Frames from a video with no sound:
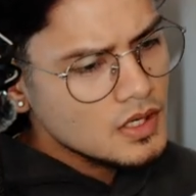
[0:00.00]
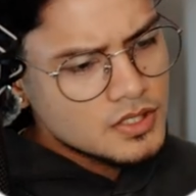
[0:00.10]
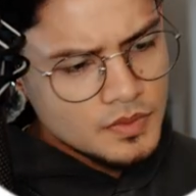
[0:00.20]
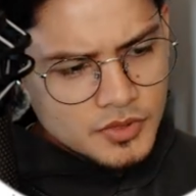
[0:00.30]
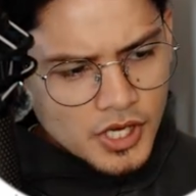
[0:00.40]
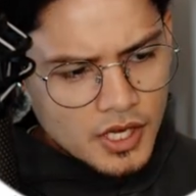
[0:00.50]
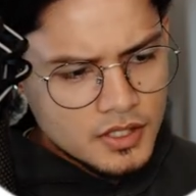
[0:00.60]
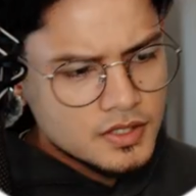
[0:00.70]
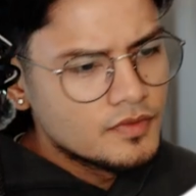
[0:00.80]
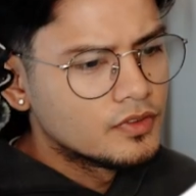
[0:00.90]
some
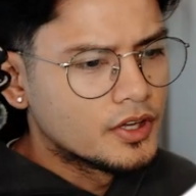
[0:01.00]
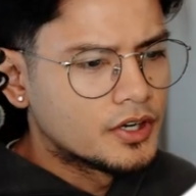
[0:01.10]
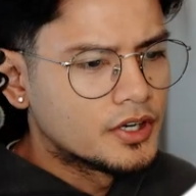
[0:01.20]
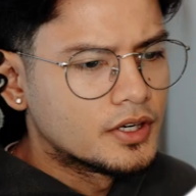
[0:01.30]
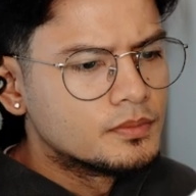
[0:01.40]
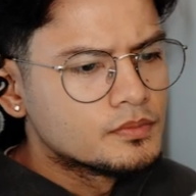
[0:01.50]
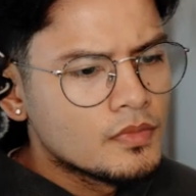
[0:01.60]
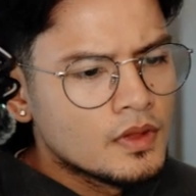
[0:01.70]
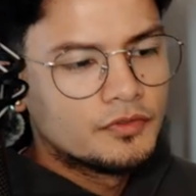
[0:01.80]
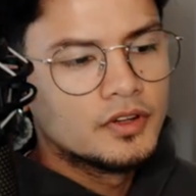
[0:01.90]
shake, some flicker,
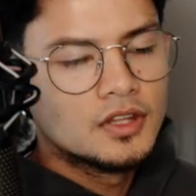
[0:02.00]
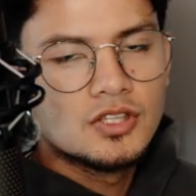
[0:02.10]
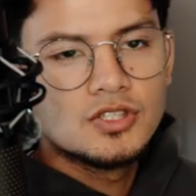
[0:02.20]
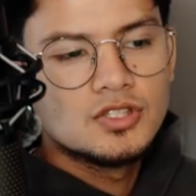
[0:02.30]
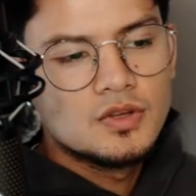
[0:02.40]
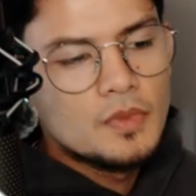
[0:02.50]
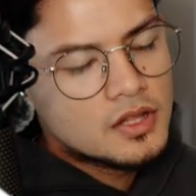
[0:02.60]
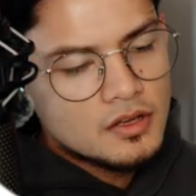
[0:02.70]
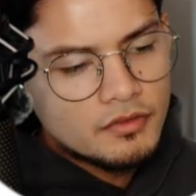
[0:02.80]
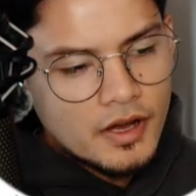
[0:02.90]
different things just to
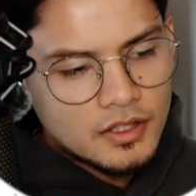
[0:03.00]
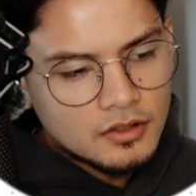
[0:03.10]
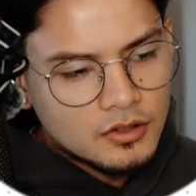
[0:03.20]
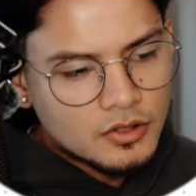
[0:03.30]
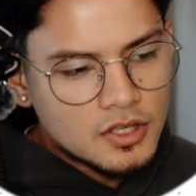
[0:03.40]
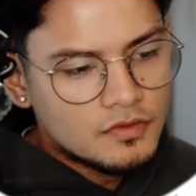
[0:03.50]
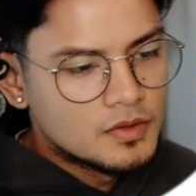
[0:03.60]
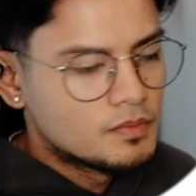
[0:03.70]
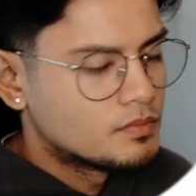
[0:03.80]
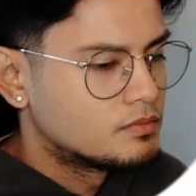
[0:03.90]
make the effect look
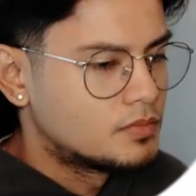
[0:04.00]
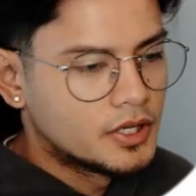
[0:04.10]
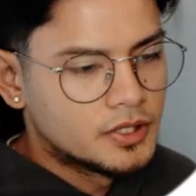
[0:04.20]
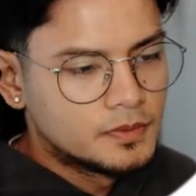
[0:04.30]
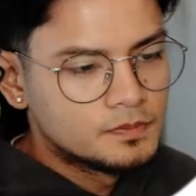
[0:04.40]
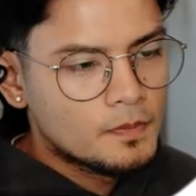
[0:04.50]
even better.